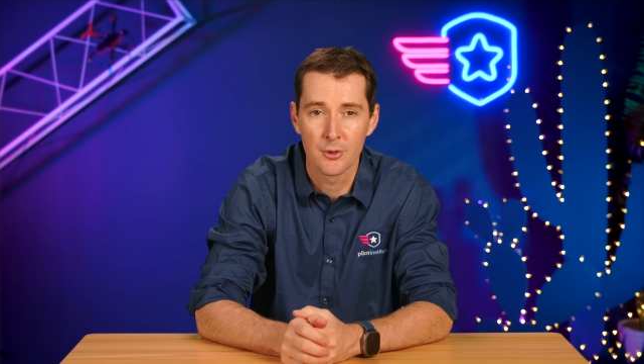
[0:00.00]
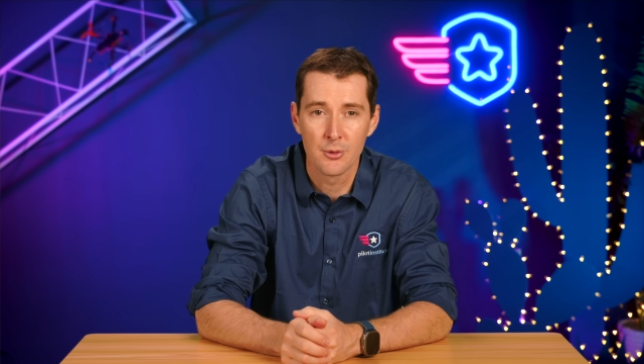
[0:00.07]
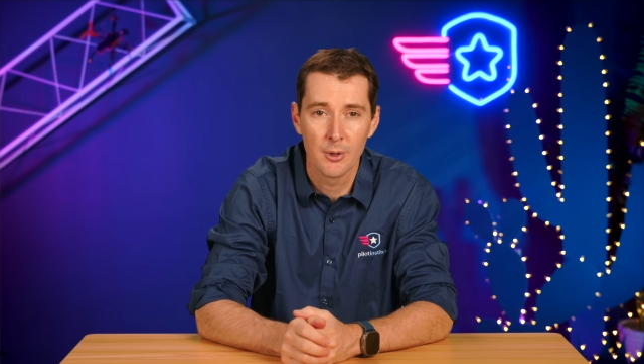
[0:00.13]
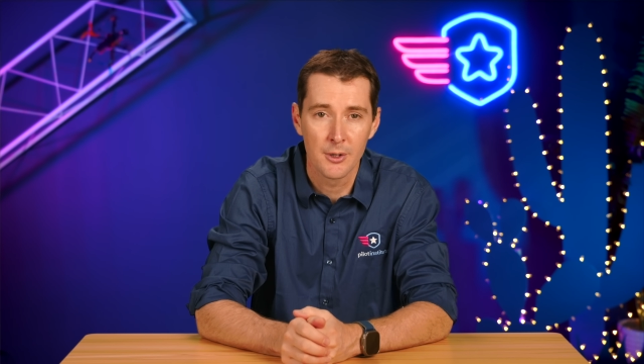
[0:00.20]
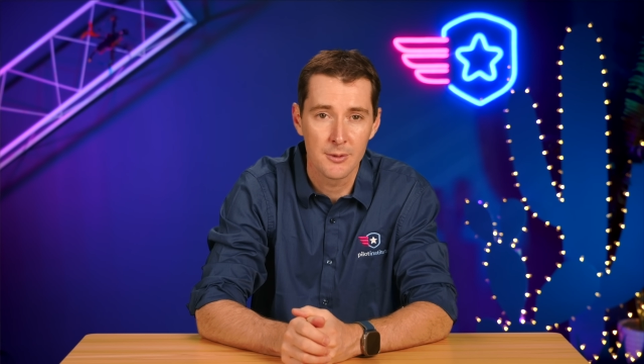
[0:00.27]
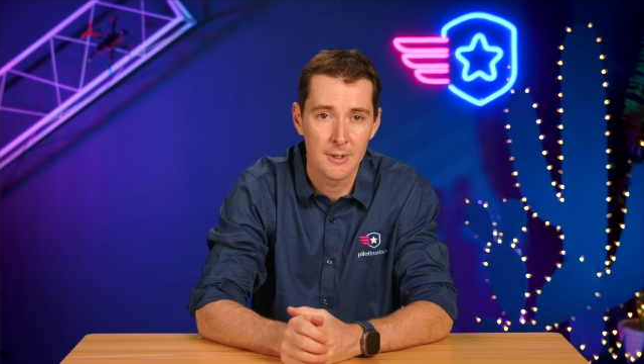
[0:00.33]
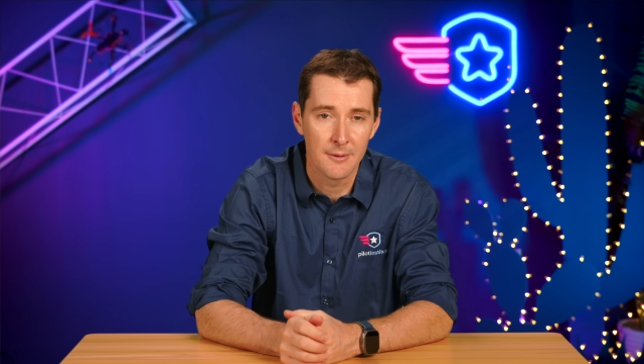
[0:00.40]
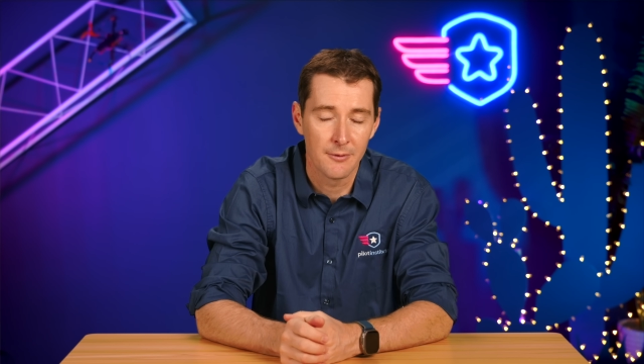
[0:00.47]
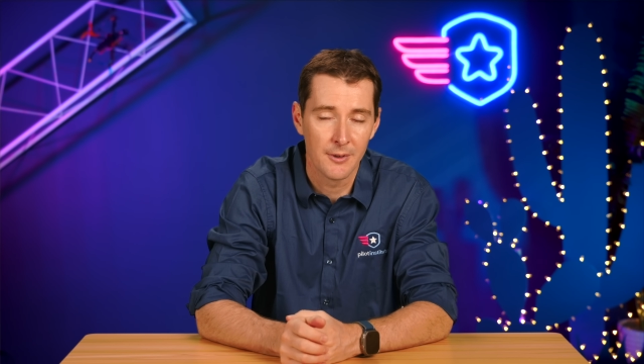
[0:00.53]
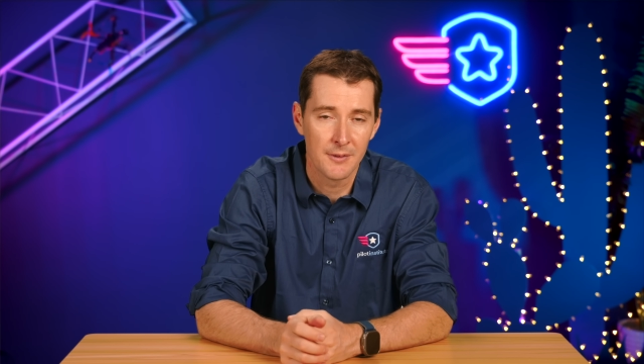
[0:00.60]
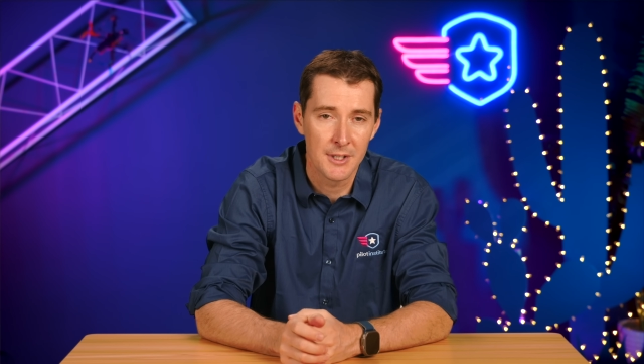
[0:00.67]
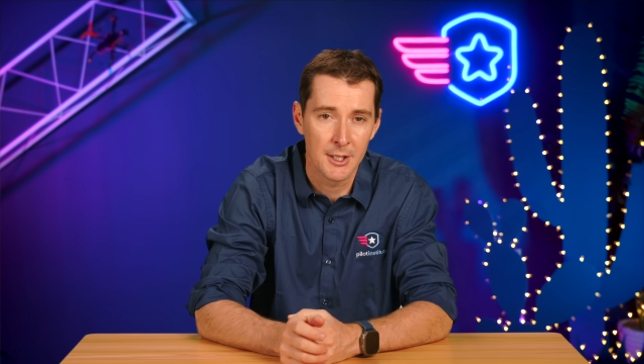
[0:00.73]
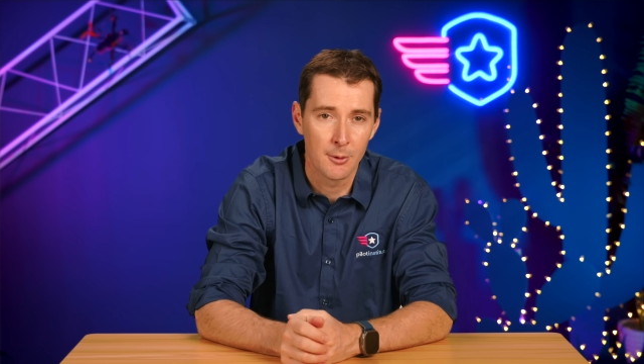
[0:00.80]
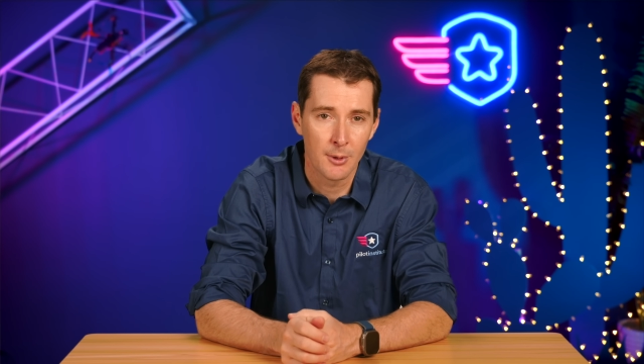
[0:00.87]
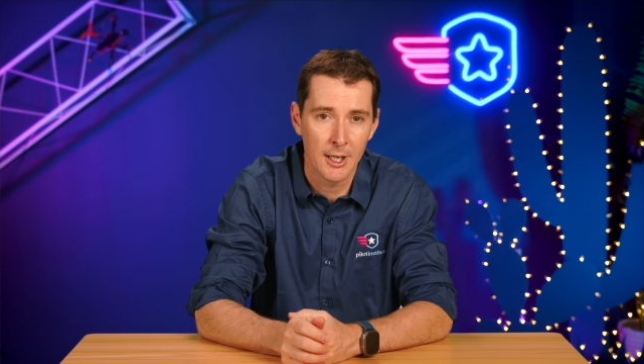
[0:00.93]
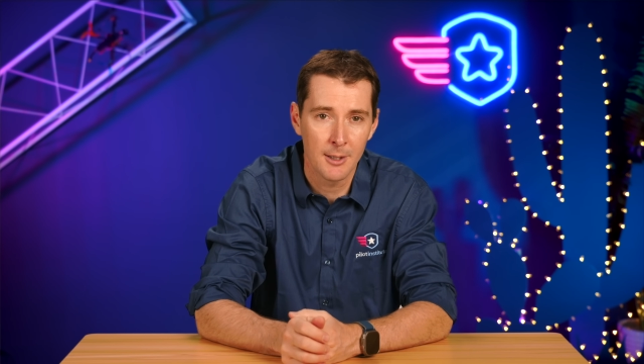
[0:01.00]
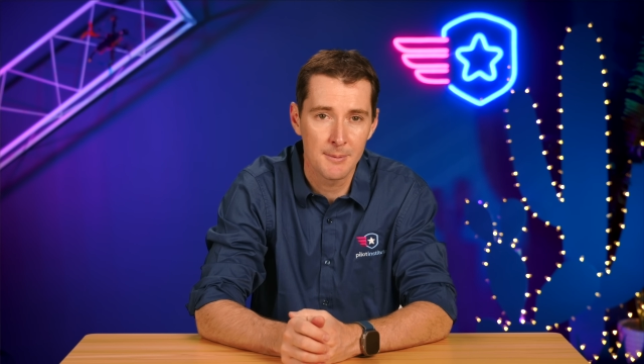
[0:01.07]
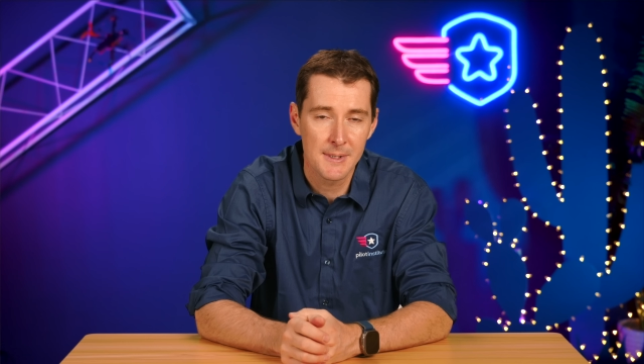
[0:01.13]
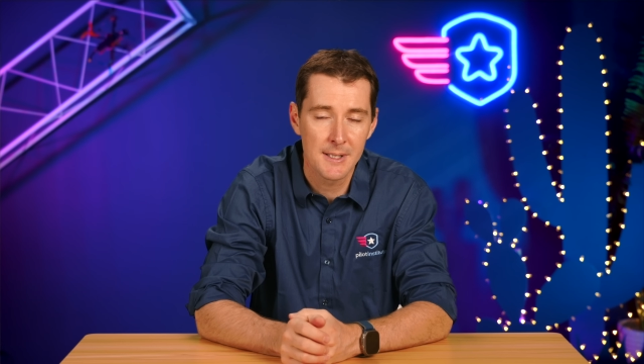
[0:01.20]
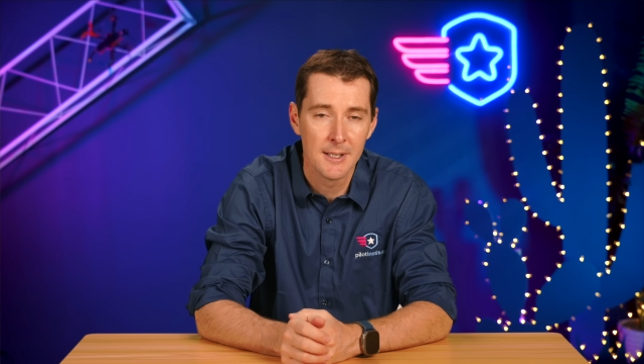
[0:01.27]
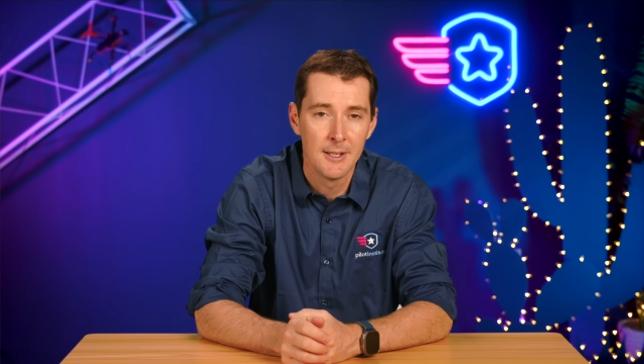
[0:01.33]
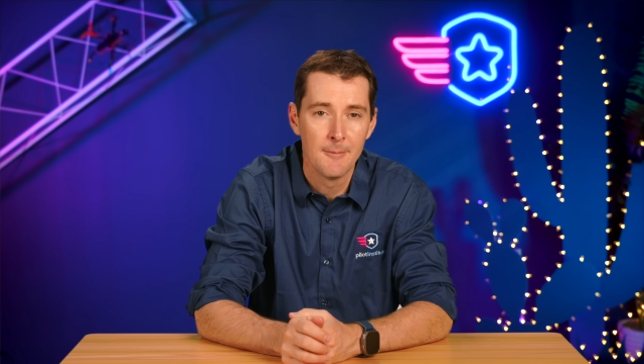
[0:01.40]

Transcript: 250 grams programs